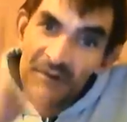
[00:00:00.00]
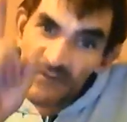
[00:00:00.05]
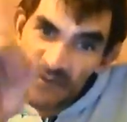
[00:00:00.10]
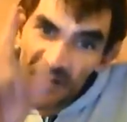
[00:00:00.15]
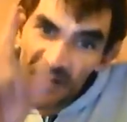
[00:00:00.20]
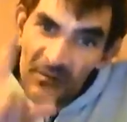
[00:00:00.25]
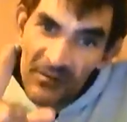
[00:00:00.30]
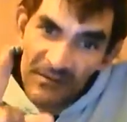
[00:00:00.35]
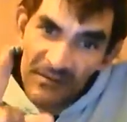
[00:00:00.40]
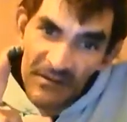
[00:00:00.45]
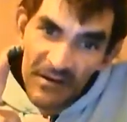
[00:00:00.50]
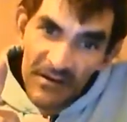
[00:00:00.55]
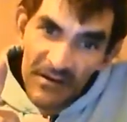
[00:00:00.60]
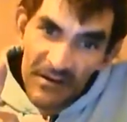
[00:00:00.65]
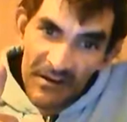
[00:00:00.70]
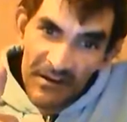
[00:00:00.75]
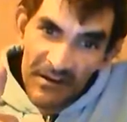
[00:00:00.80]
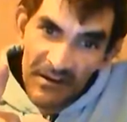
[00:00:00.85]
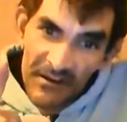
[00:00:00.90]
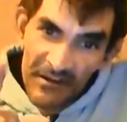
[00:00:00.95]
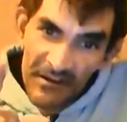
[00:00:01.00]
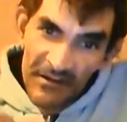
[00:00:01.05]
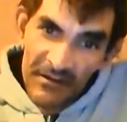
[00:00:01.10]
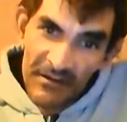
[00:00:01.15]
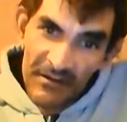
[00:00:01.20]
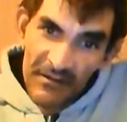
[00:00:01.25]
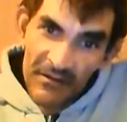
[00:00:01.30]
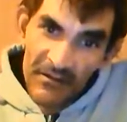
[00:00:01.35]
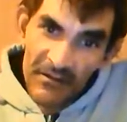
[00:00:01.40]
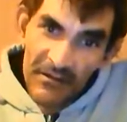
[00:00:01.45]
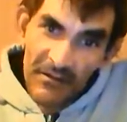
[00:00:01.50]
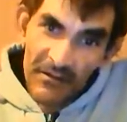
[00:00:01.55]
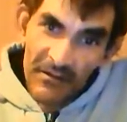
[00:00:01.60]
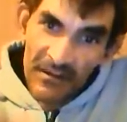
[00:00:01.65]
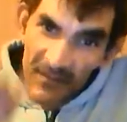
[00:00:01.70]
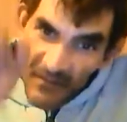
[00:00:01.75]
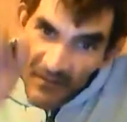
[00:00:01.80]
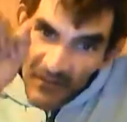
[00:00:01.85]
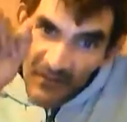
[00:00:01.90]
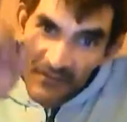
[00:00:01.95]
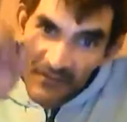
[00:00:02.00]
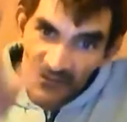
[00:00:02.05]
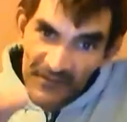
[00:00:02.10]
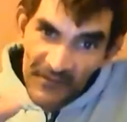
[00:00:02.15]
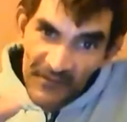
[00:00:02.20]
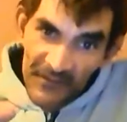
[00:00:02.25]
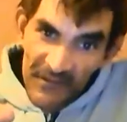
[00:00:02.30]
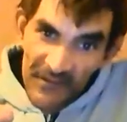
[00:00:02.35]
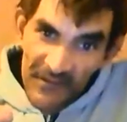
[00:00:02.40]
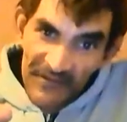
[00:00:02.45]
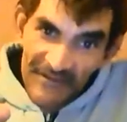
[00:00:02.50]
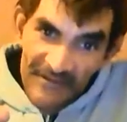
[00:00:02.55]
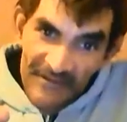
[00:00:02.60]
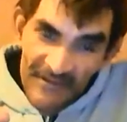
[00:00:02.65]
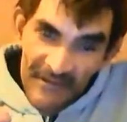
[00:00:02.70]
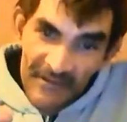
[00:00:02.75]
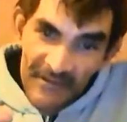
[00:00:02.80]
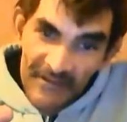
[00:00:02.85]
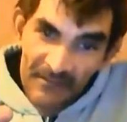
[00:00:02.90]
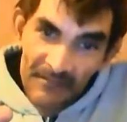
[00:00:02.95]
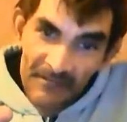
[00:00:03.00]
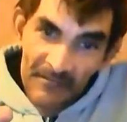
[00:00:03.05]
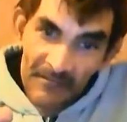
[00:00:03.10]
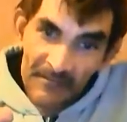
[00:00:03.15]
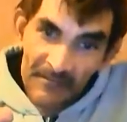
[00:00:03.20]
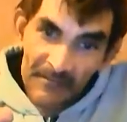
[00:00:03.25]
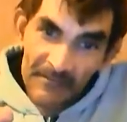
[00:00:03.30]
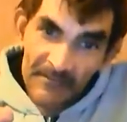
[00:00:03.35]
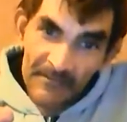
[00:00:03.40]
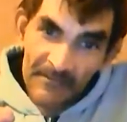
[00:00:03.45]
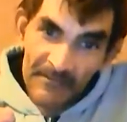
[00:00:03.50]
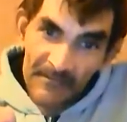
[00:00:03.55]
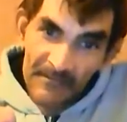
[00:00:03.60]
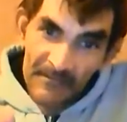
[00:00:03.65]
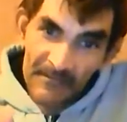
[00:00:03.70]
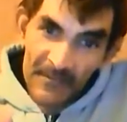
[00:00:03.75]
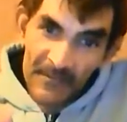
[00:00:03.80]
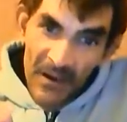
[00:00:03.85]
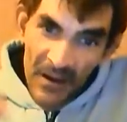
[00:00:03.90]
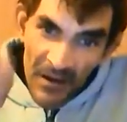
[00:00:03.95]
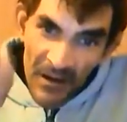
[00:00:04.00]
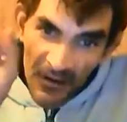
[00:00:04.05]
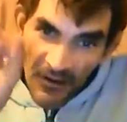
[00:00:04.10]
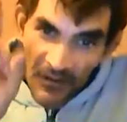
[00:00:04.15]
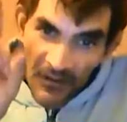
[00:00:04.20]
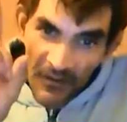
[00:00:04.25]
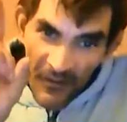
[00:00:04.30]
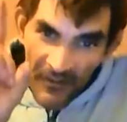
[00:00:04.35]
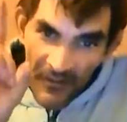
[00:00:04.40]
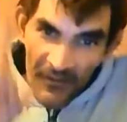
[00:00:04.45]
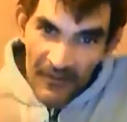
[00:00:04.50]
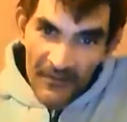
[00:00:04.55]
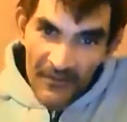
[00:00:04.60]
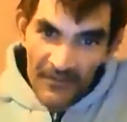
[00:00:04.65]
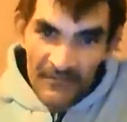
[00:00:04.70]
Tawatahe. I'll see you next time. Oho.